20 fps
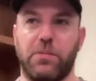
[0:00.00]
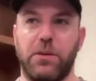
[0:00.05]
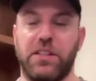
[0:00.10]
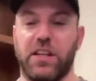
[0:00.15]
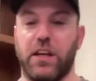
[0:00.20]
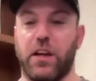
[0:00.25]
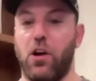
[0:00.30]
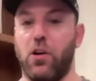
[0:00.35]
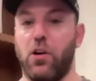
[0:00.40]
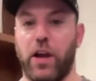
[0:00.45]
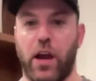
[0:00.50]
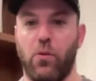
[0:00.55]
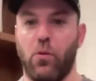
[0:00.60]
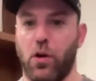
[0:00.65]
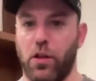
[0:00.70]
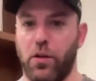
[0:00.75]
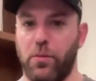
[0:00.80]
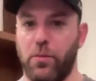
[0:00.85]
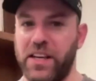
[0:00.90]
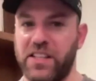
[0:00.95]
but it's like, okay,
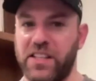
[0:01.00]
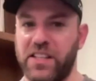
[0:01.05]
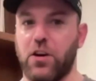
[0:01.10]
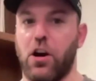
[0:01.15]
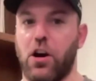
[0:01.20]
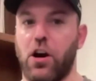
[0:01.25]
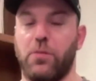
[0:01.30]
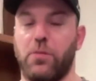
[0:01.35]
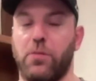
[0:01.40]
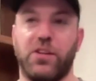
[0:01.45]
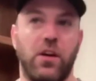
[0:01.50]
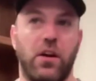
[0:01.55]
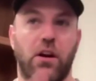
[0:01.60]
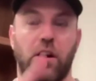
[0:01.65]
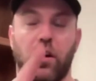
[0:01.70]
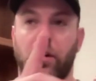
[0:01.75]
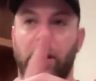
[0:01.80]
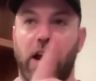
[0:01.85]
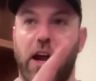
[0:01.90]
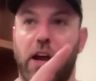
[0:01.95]
what are the basic carbs?
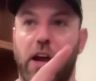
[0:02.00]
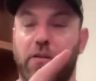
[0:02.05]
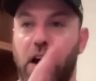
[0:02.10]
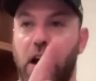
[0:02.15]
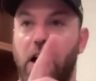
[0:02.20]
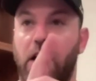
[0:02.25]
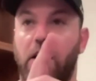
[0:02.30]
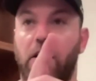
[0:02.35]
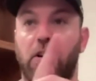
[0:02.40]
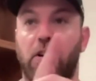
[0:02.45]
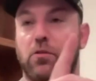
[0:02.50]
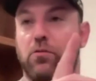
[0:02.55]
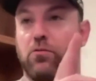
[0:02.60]
Okay, I've got